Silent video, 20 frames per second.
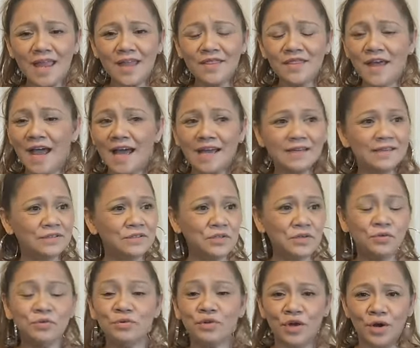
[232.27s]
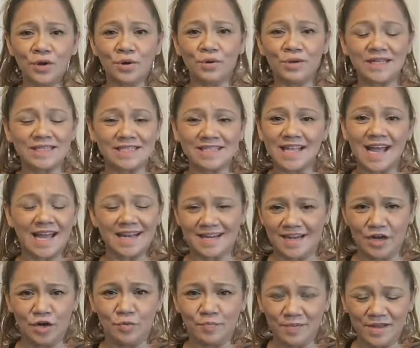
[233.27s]
that you know is not
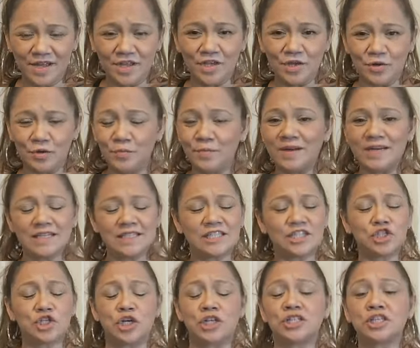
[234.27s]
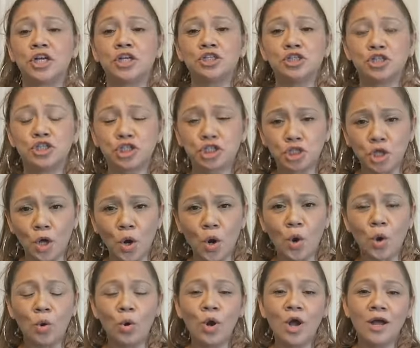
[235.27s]
helping you, but it's just
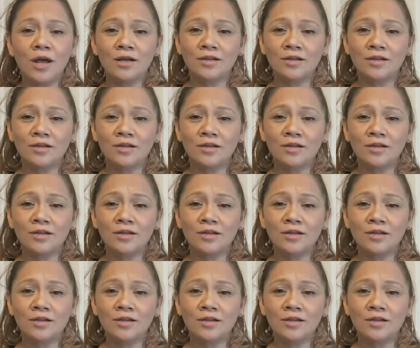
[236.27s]
so